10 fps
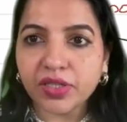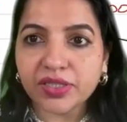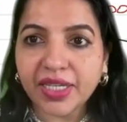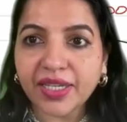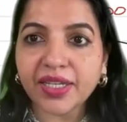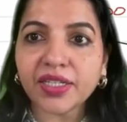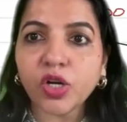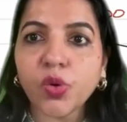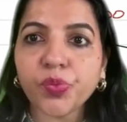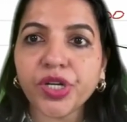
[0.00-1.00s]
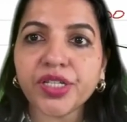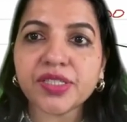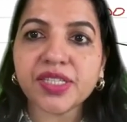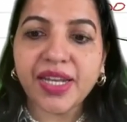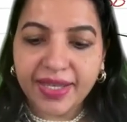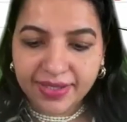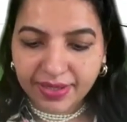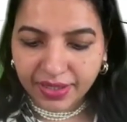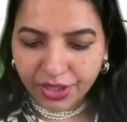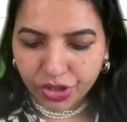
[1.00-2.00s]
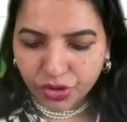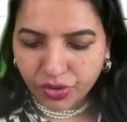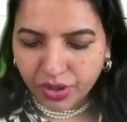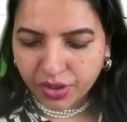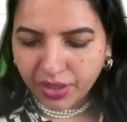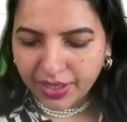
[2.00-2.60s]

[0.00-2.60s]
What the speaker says: second component is an acidic sugar.